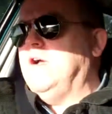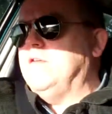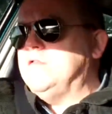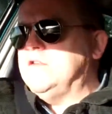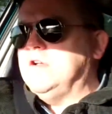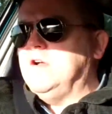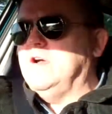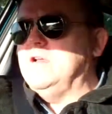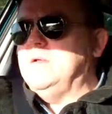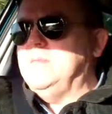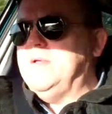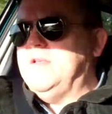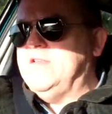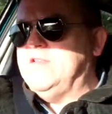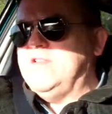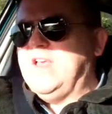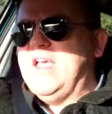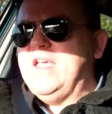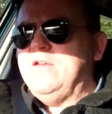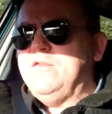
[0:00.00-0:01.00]
to kind of be
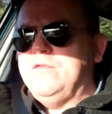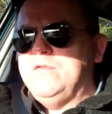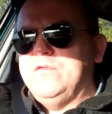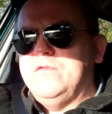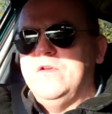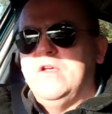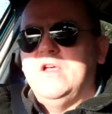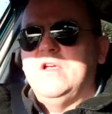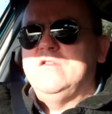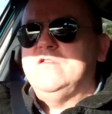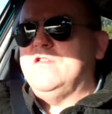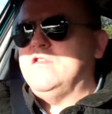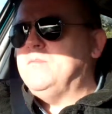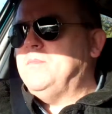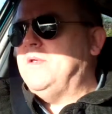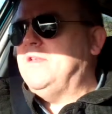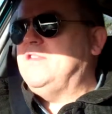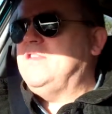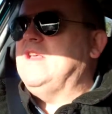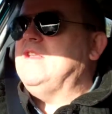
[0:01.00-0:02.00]
safe, just
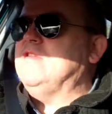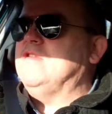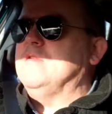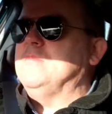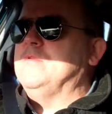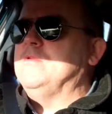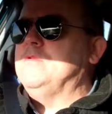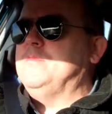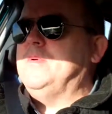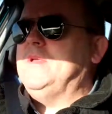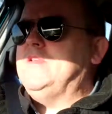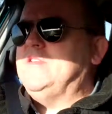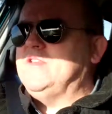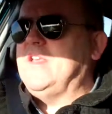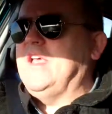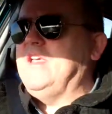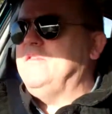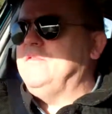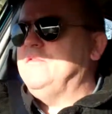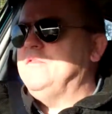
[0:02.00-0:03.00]
be sensible, be
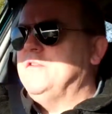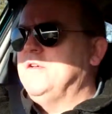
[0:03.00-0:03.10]
safe.